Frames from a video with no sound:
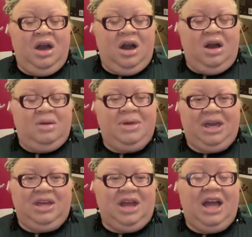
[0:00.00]

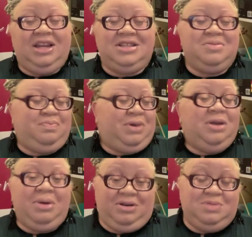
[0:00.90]
And I need to
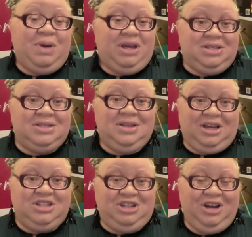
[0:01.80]
get a bigger space
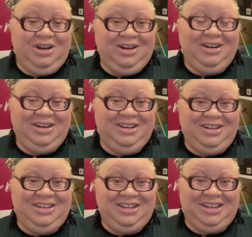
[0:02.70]
next year. I
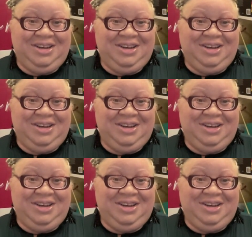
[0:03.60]
need to get a bigger.